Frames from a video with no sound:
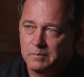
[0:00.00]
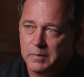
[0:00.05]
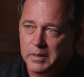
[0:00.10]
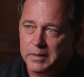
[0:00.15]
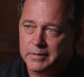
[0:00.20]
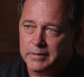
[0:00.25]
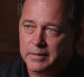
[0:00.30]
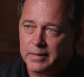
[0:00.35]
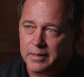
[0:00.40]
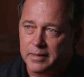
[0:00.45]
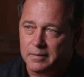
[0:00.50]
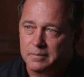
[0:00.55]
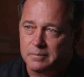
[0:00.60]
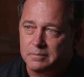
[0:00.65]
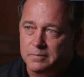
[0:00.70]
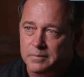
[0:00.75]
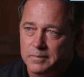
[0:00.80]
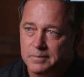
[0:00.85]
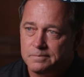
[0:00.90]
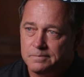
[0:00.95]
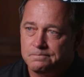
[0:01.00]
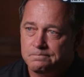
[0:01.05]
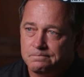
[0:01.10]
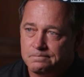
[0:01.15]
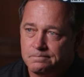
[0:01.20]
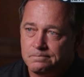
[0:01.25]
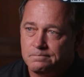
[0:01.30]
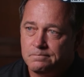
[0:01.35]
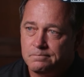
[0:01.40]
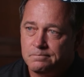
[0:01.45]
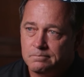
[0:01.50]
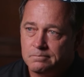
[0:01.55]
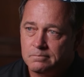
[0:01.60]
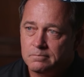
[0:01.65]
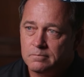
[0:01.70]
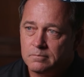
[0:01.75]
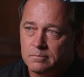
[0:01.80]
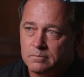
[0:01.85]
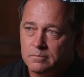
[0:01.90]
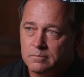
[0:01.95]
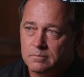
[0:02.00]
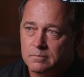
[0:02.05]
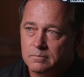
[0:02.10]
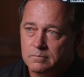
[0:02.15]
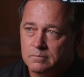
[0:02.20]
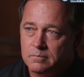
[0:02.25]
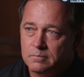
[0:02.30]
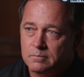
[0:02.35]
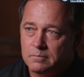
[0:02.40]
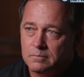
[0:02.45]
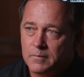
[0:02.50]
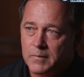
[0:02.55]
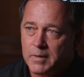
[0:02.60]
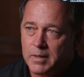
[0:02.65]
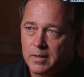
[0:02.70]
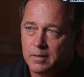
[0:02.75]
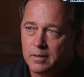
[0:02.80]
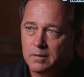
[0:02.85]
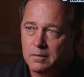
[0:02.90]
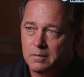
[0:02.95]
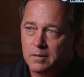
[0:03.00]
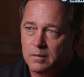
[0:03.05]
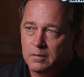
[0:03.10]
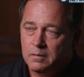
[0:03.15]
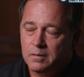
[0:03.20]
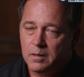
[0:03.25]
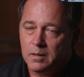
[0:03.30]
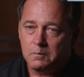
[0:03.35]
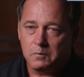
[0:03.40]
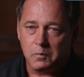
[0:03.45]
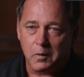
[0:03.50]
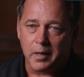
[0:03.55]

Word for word: But um,